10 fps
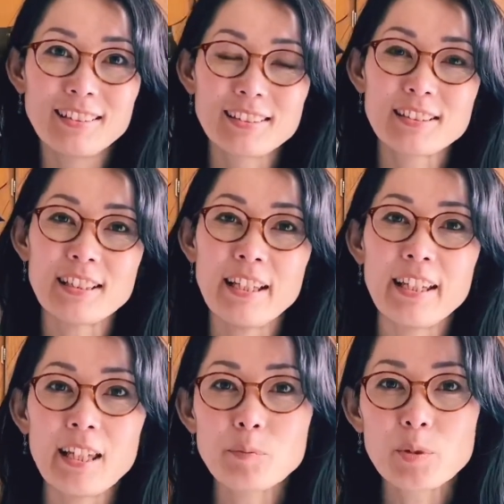It's
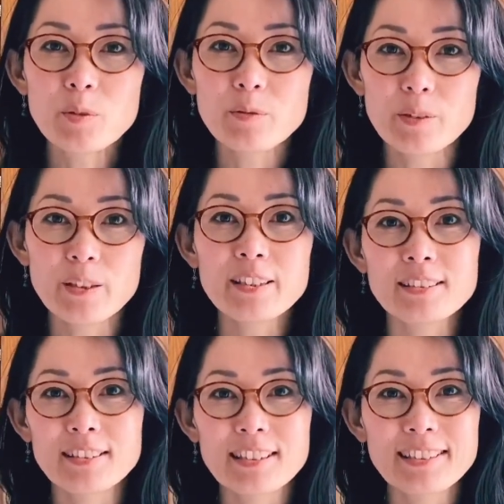April
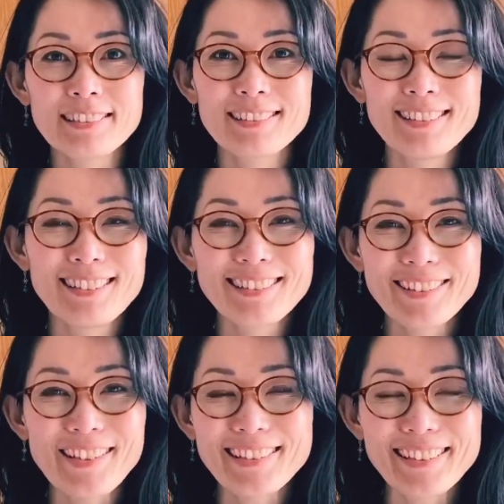1st.
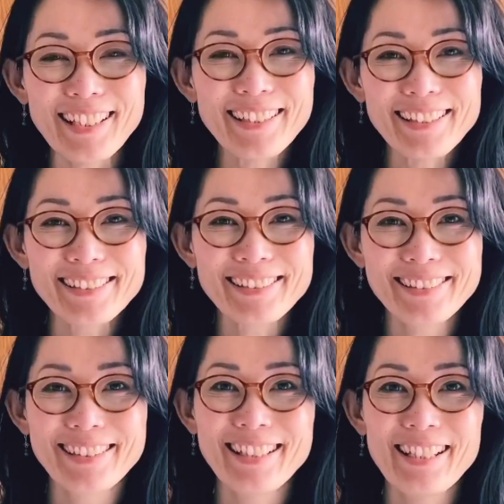So exciting.
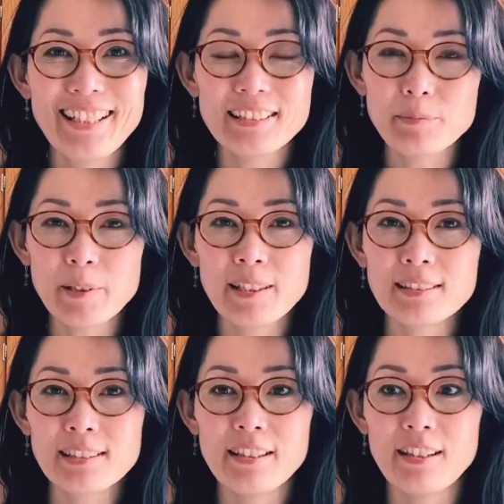Spring
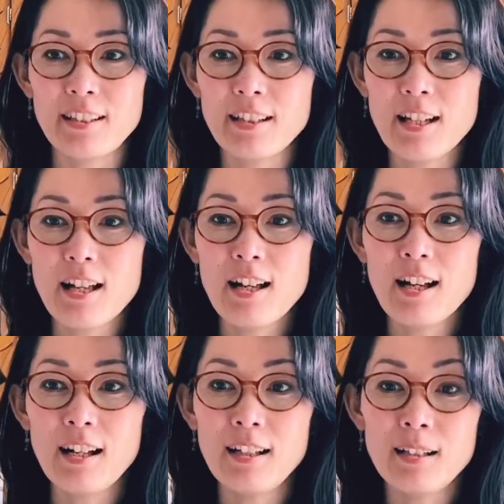is here.
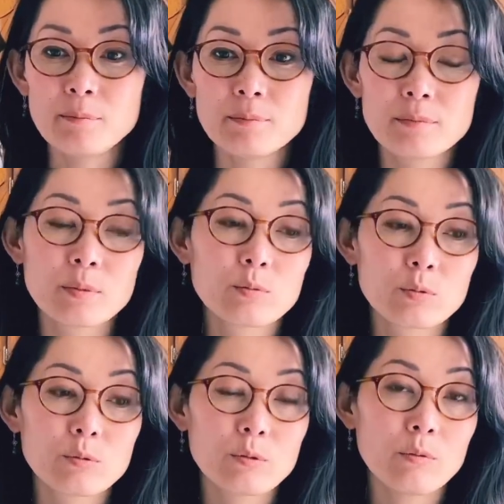
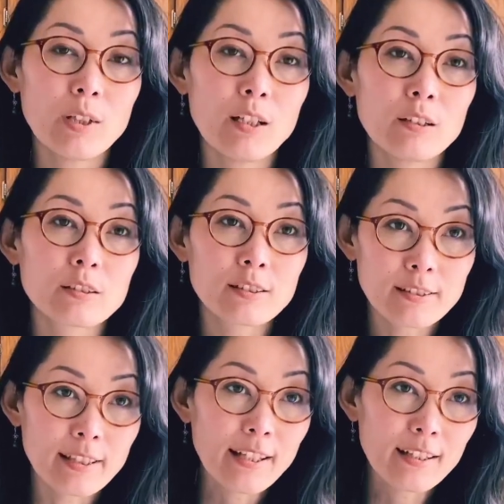Well,
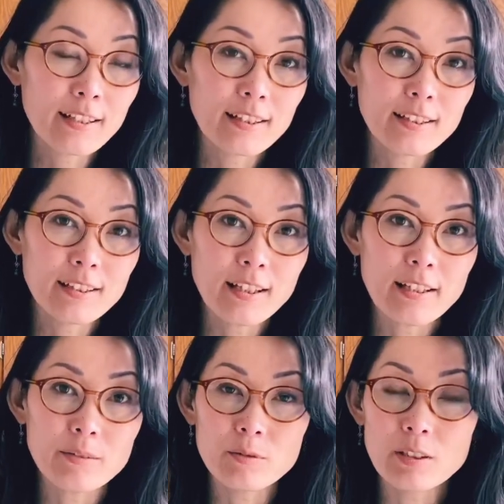today
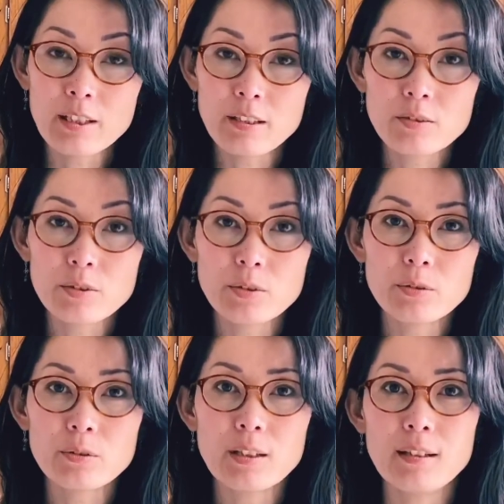I would like
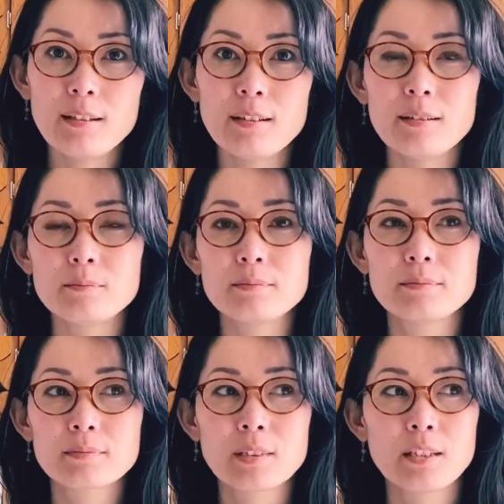to
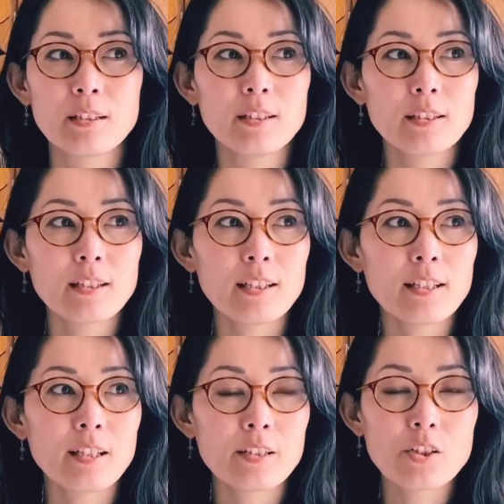
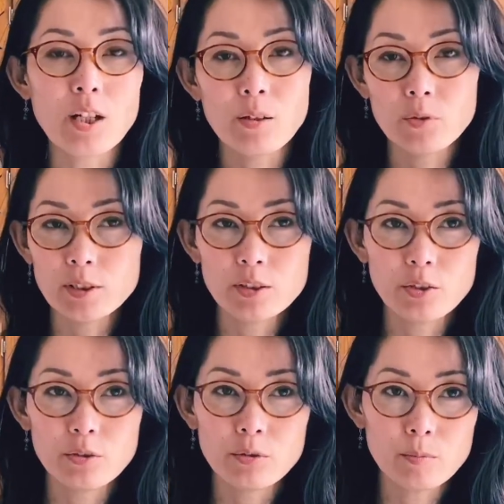kind of share with
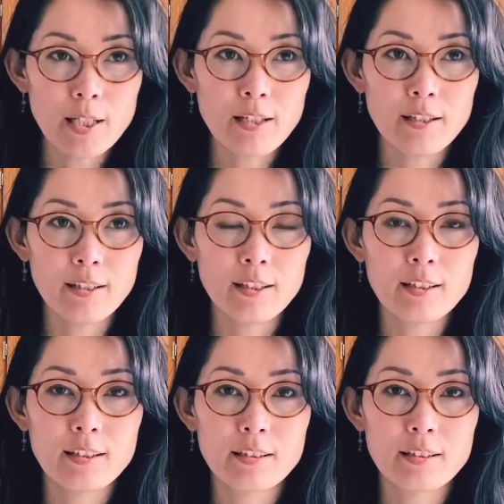you my